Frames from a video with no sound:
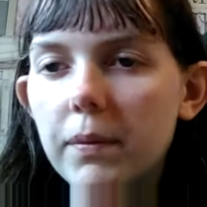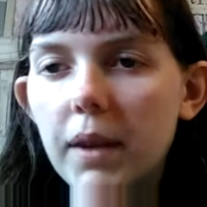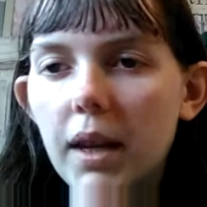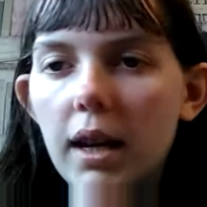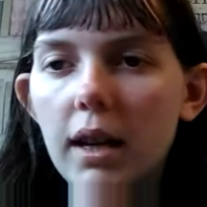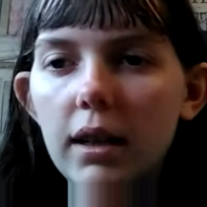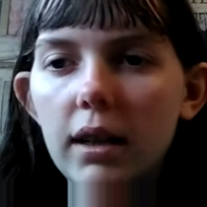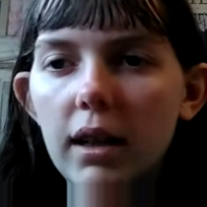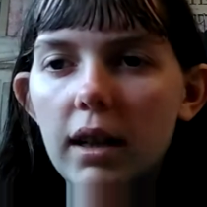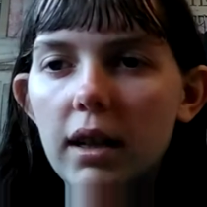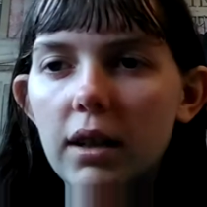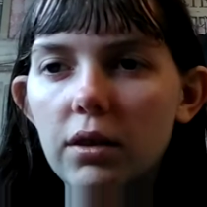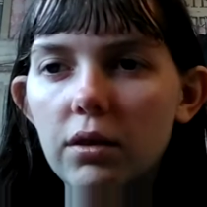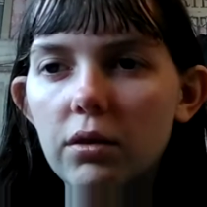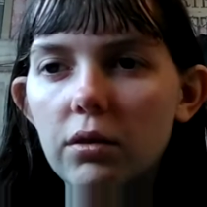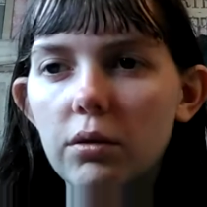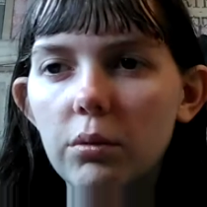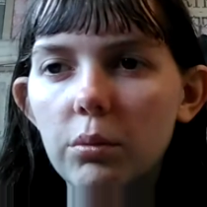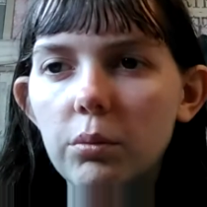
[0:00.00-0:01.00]
I don't
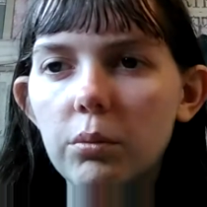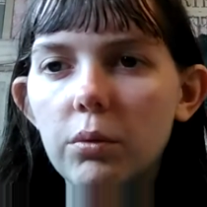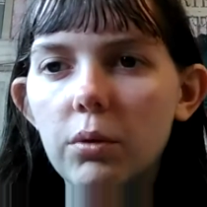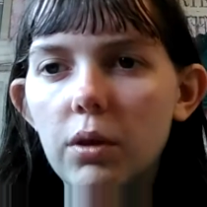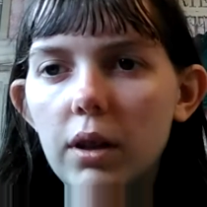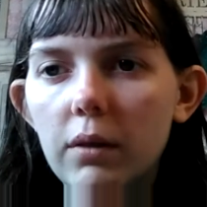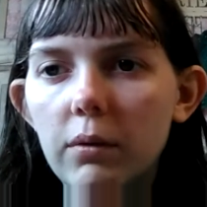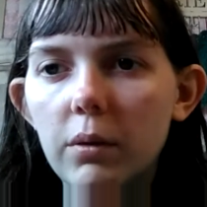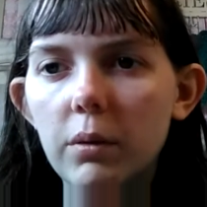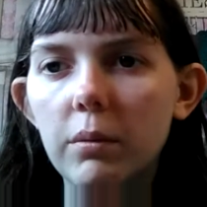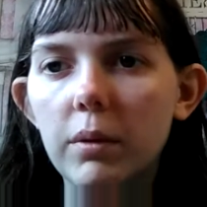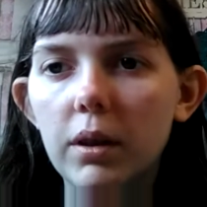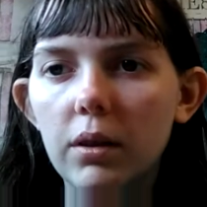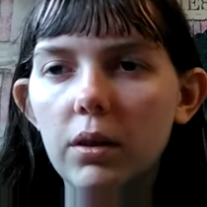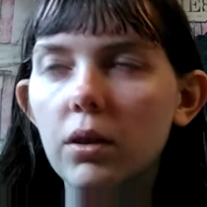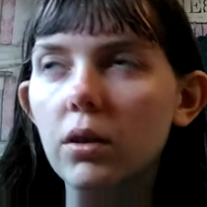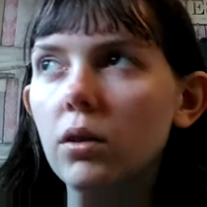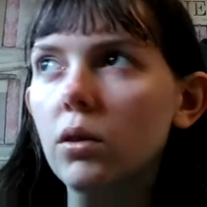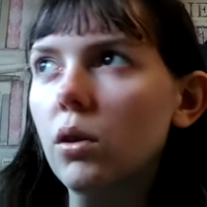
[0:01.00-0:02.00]
know what everyone
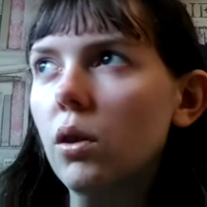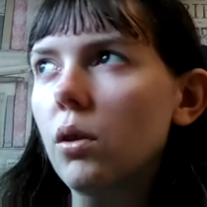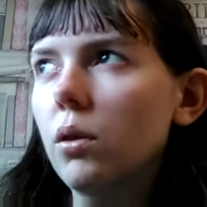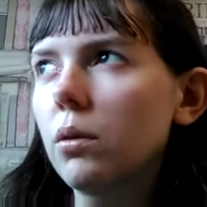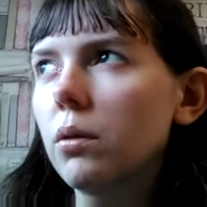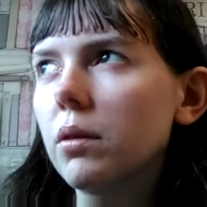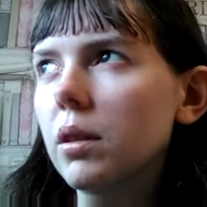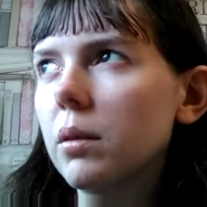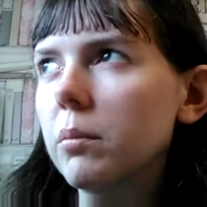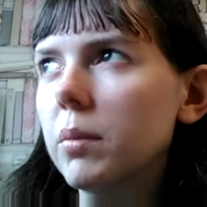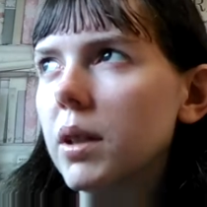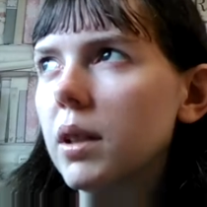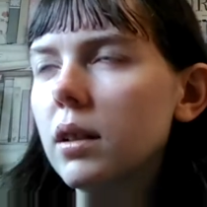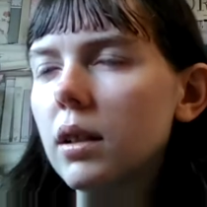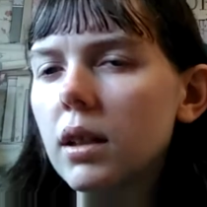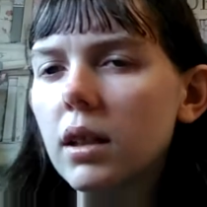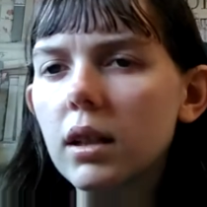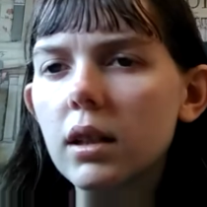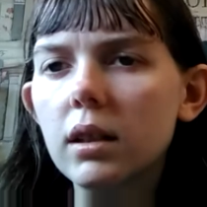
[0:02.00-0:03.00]
calls it, but
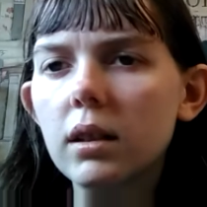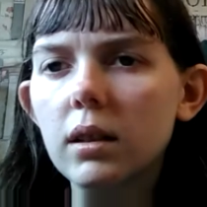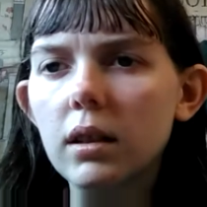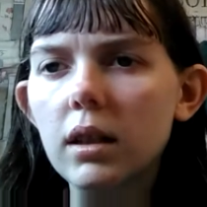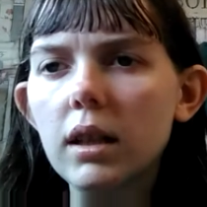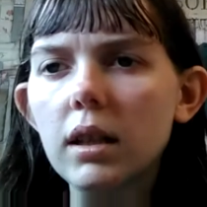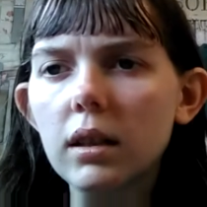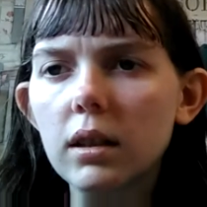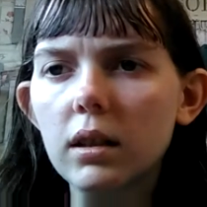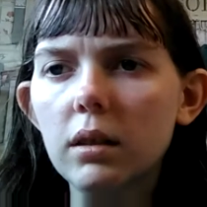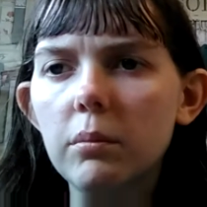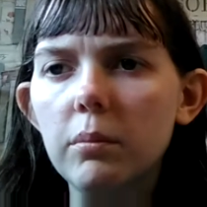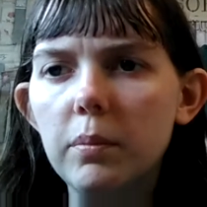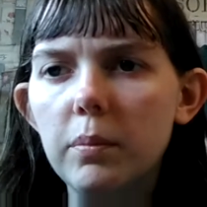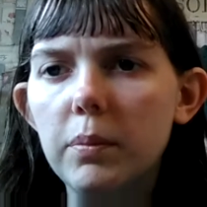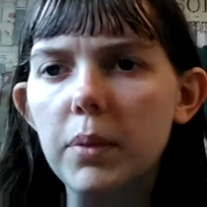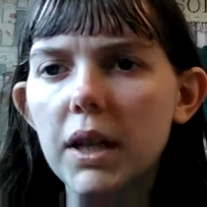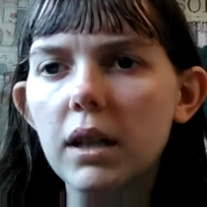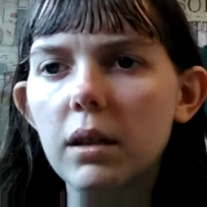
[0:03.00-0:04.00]
like the
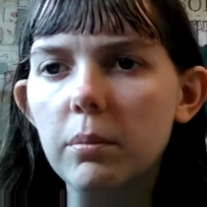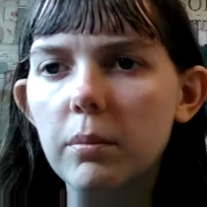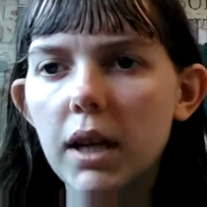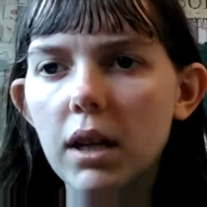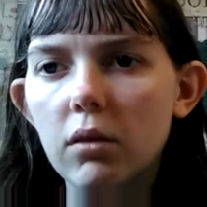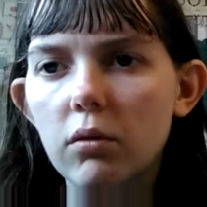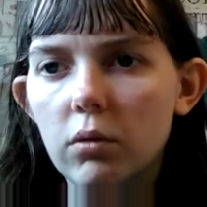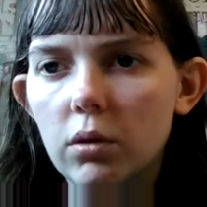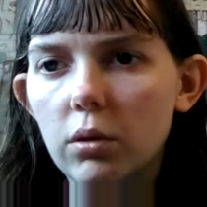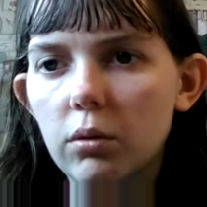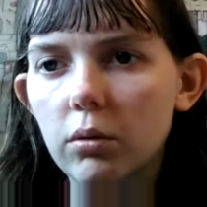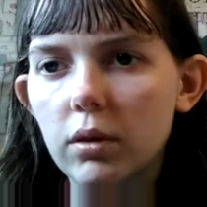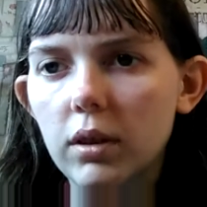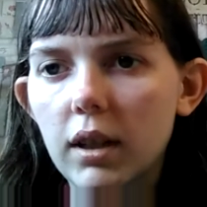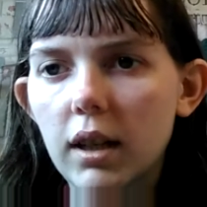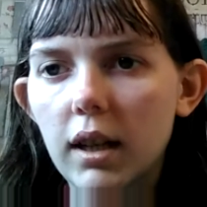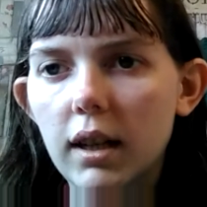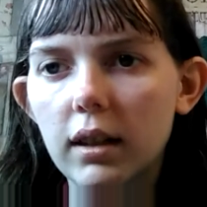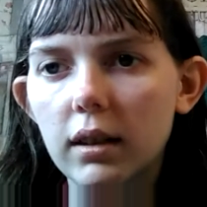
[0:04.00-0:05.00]
big main road that
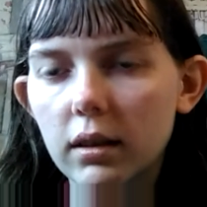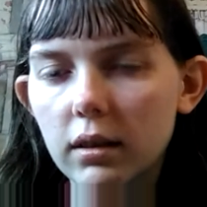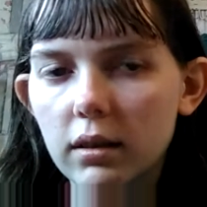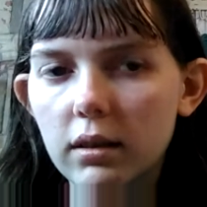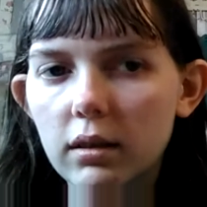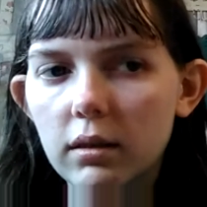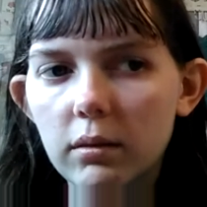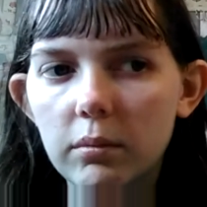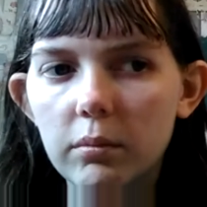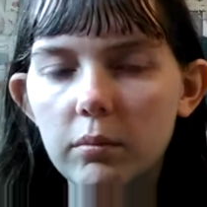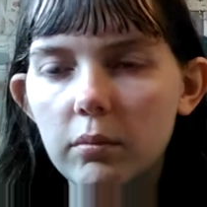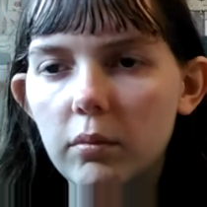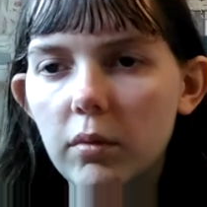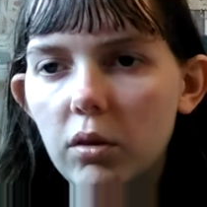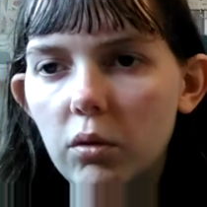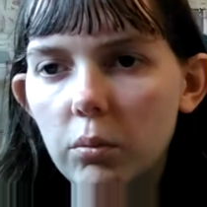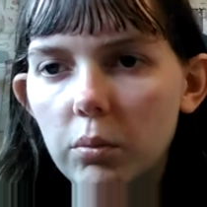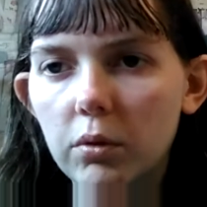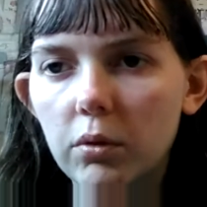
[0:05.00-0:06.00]
has
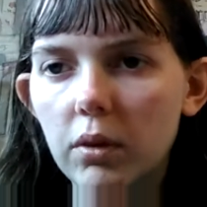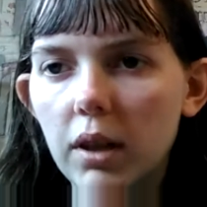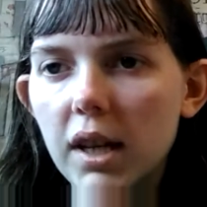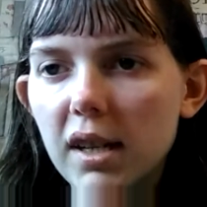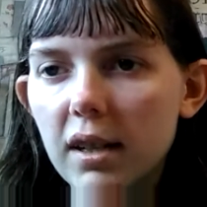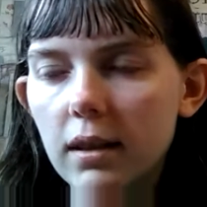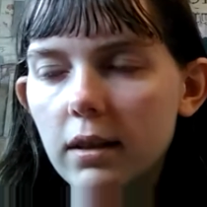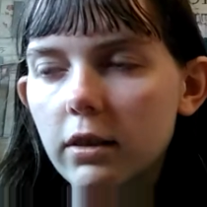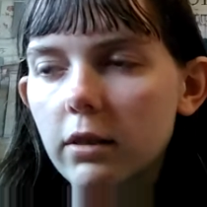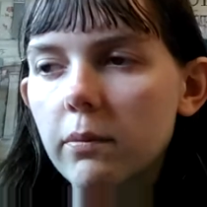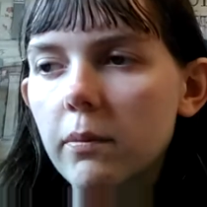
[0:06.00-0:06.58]
multiple lanes.